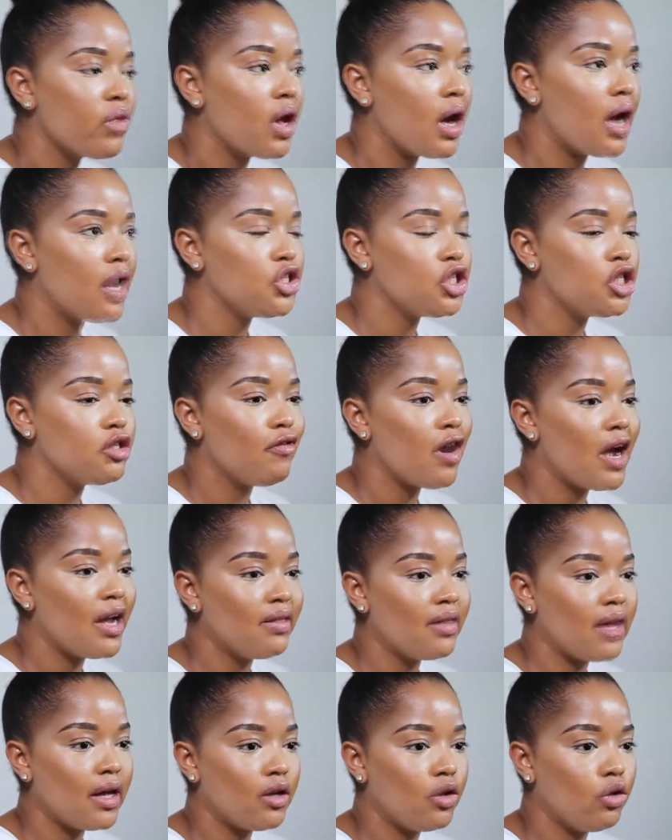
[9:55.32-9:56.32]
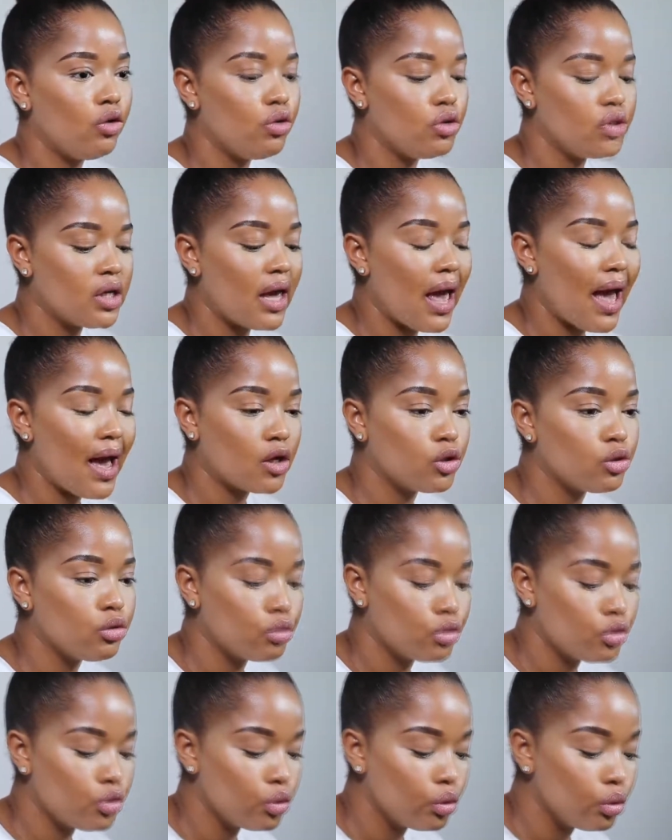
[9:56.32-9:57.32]
I just find that using actual
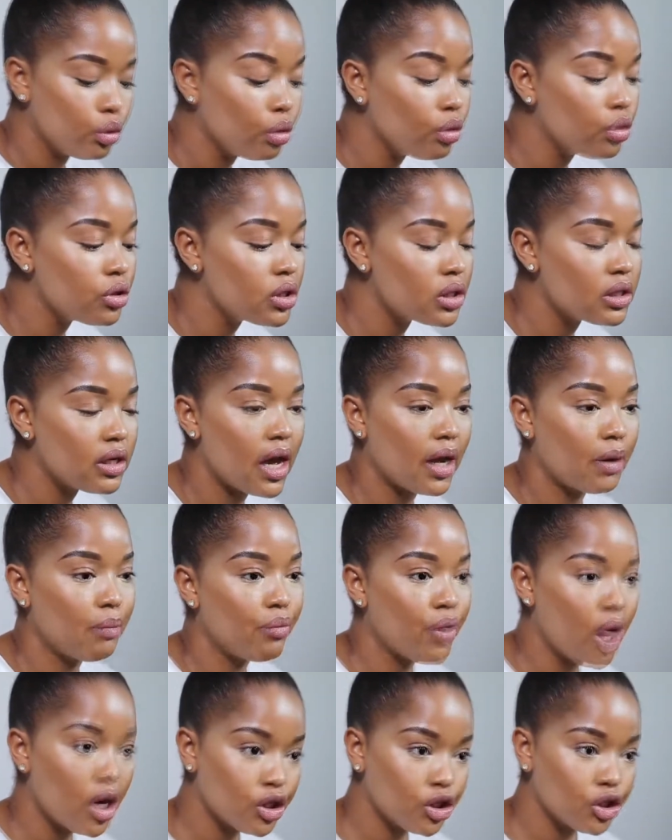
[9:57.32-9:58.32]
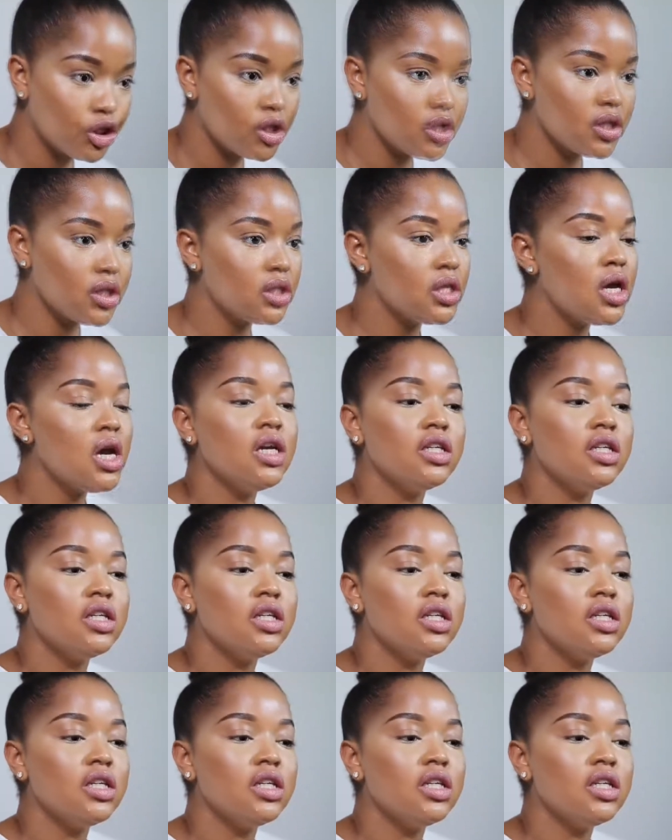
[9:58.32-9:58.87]
tools like brushes,